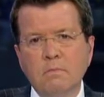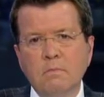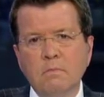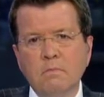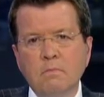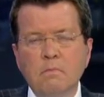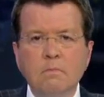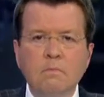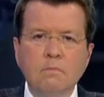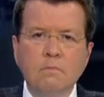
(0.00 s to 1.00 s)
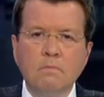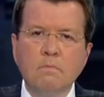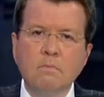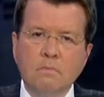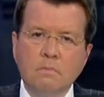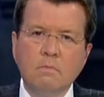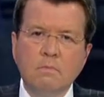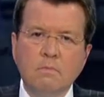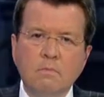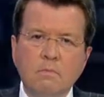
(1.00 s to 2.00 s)

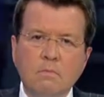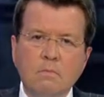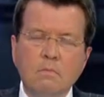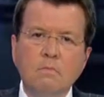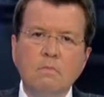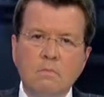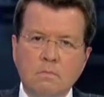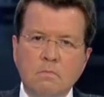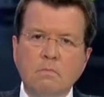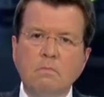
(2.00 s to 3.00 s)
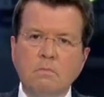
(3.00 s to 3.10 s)
[no speech]